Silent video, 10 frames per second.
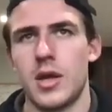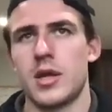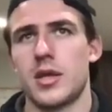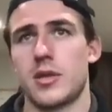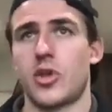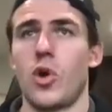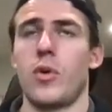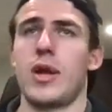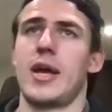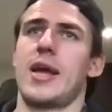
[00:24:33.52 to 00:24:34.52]

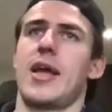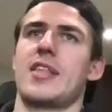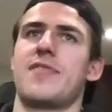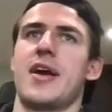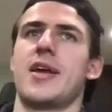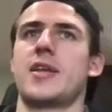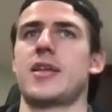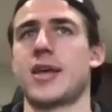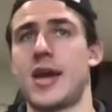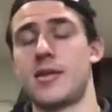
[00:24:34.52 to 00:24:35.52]
So it's fun,
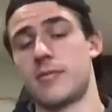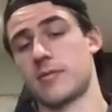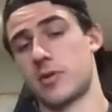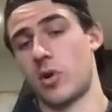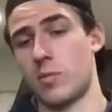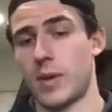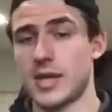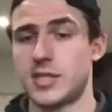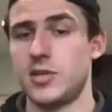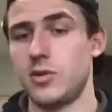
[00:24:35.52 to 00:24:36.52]
again, going
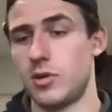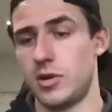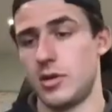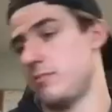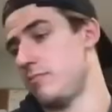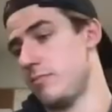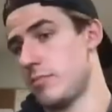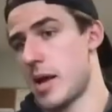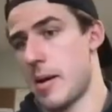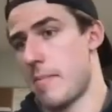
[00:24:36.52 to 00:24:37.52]
back to your
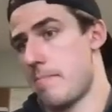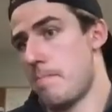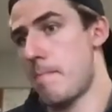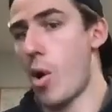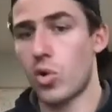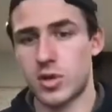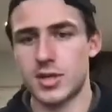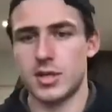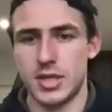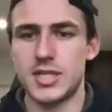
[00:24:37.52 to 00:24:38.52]

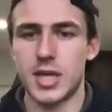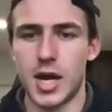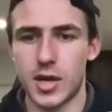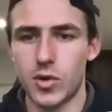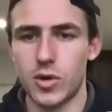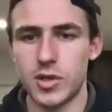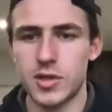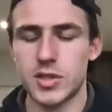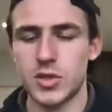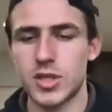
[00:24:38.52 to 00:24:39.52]
mostly target
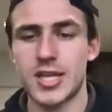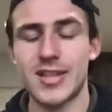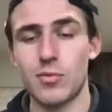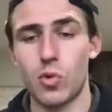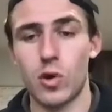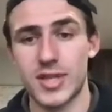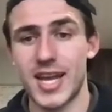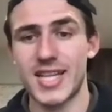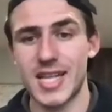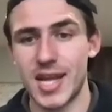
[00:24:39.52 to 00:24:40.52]
audience and understanding what
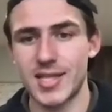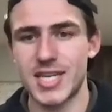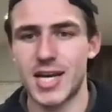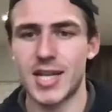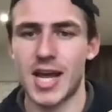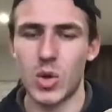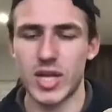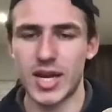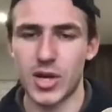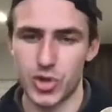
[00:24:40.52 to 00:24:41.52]
their needs are and how
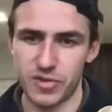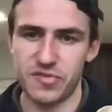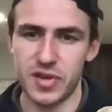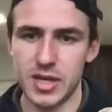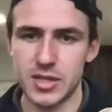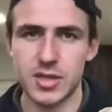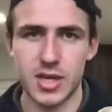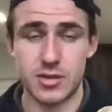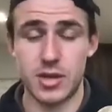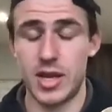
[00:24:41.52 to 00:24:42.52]
they're actually feeling.
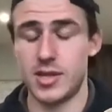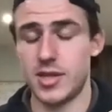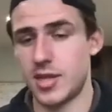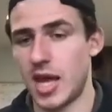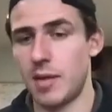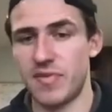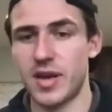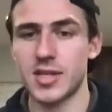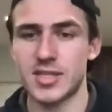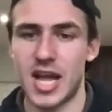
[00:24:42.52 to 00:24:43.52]
It's the same
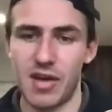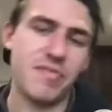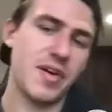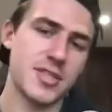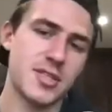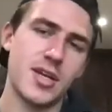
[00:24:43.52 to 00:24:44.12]
feelings that I've felt.